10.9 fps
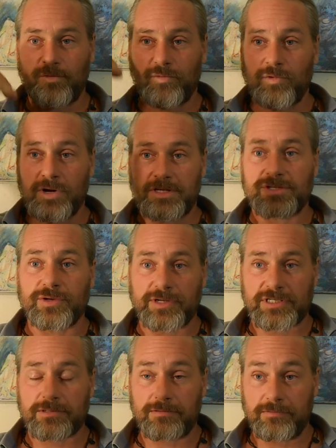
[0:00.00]
want to
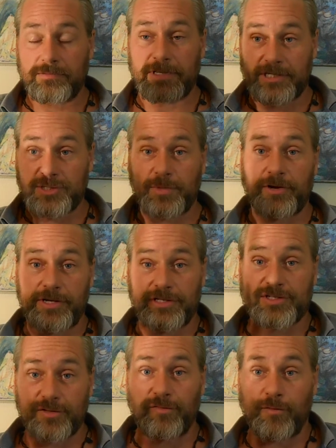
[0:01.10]

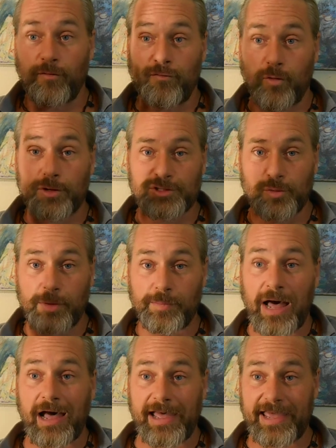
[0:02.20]
experience the full force of what
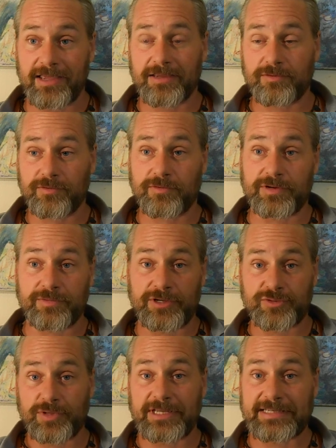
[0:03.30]
pi
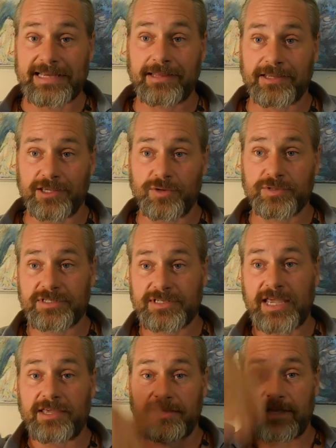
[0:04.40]
is really telling you. It's
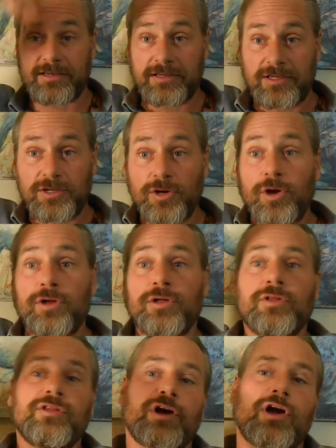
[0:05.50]
saying that
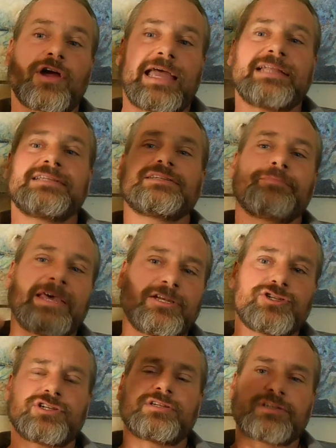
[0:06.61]
there are n
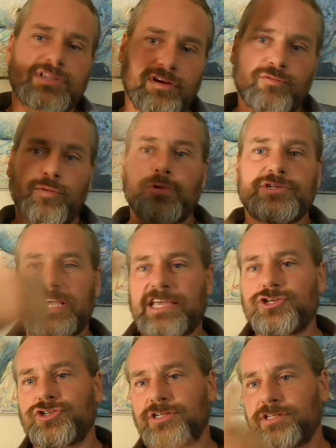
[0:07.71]
dimensions of
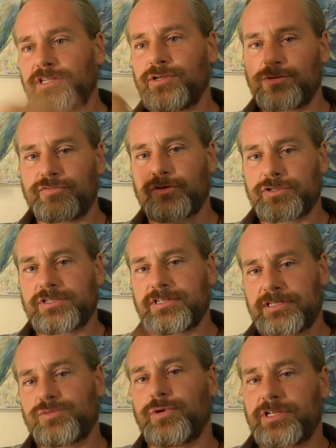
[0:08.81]
rotation in the universe.
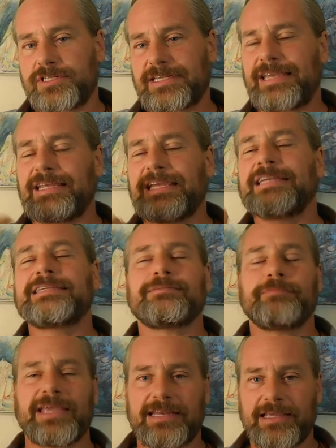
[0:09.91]
That's what it's
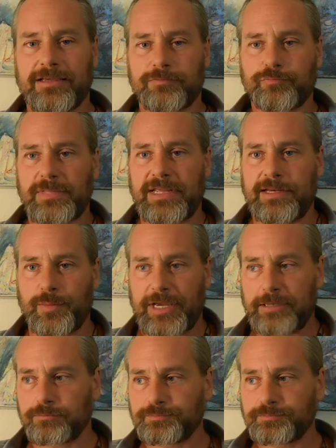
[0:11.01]
intimating, anyway.